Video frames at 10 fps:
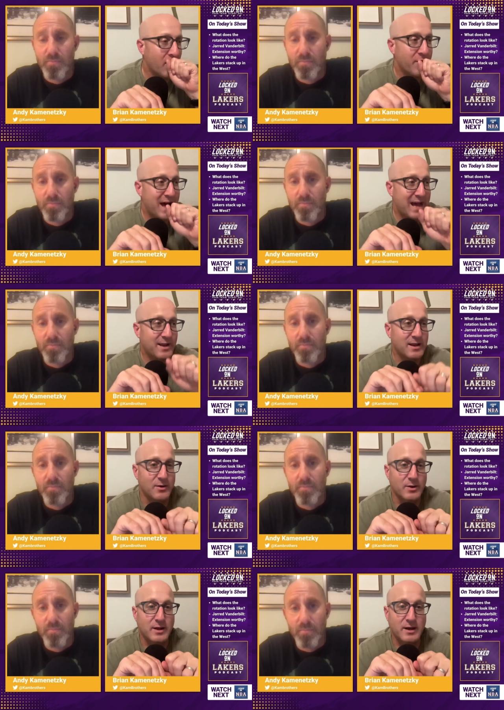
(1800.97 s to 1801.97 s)
Speaker 1: that you know,
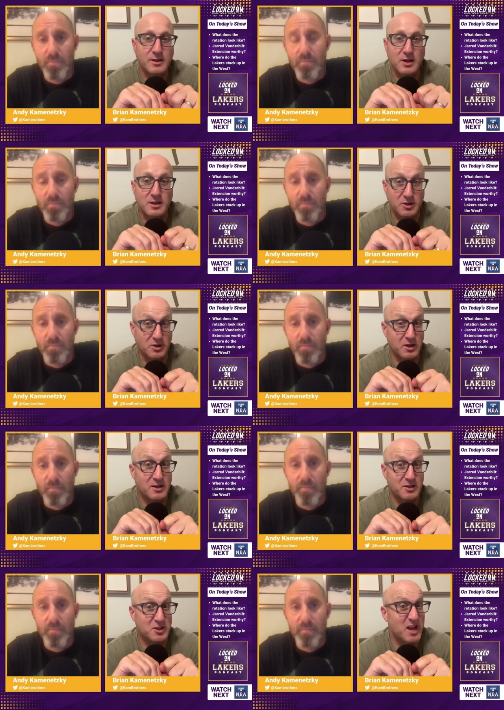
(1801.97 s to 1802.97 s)
and it's it's a, it's
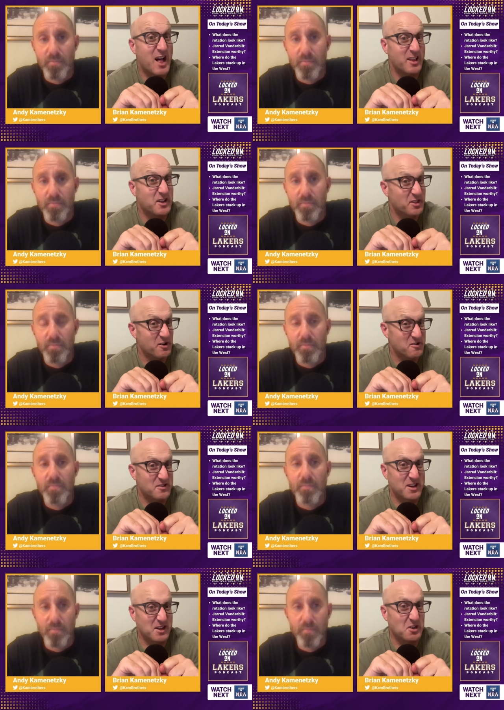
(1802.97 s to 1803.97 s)
a solid third. It's
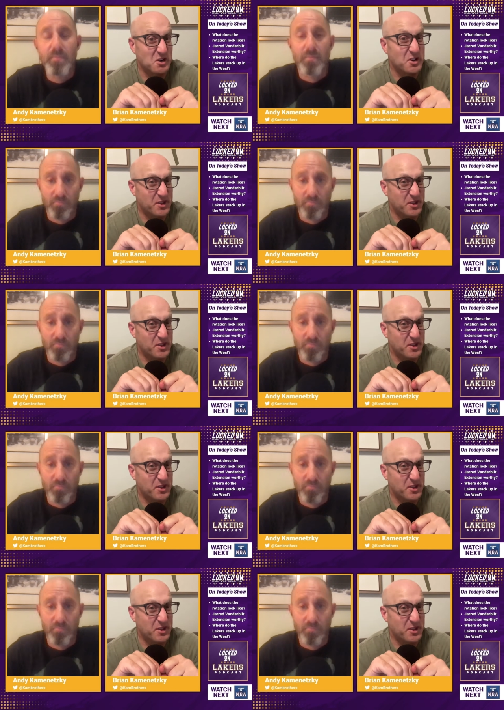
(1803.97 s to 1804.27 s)
like a good